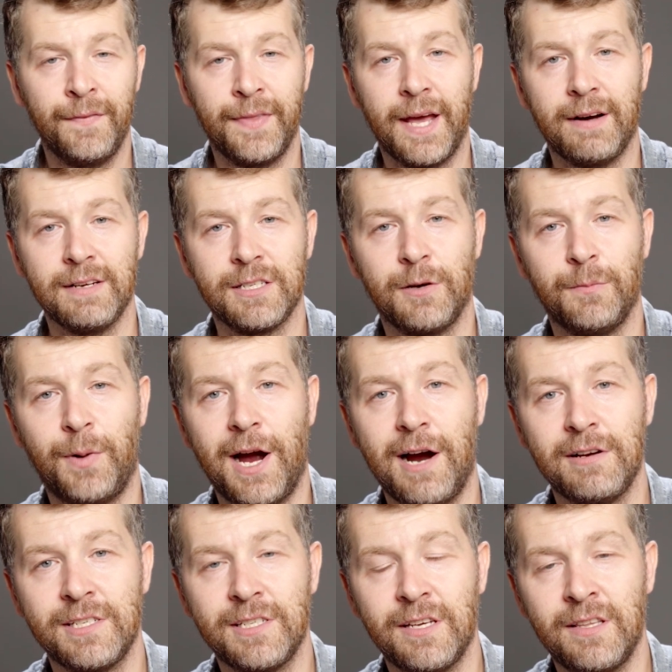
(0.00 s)
Now, as a
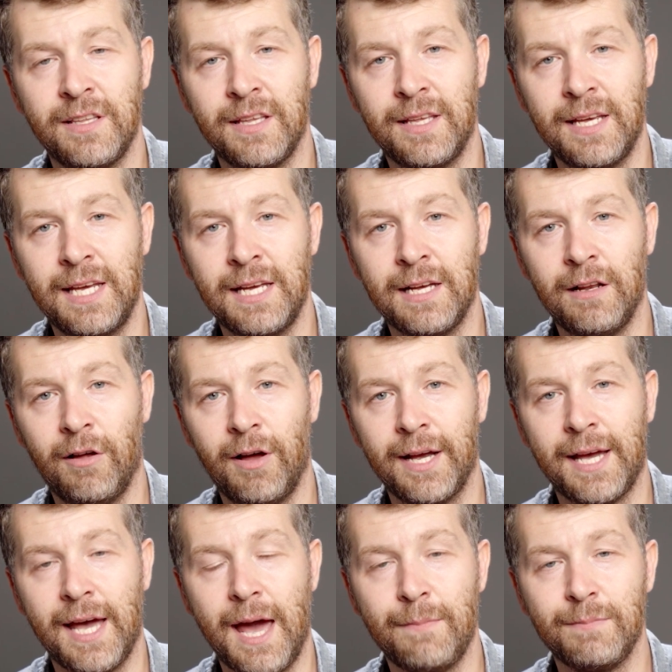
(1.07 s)
comparison, the
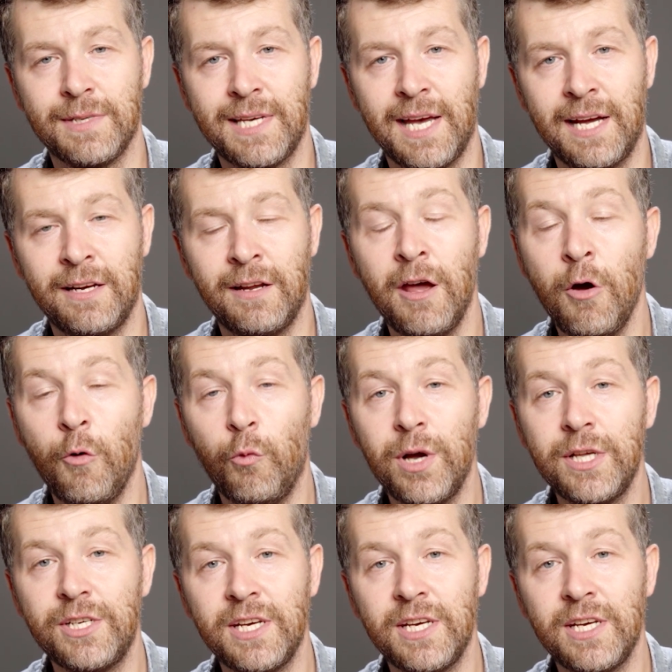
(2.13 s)
Leica M10, which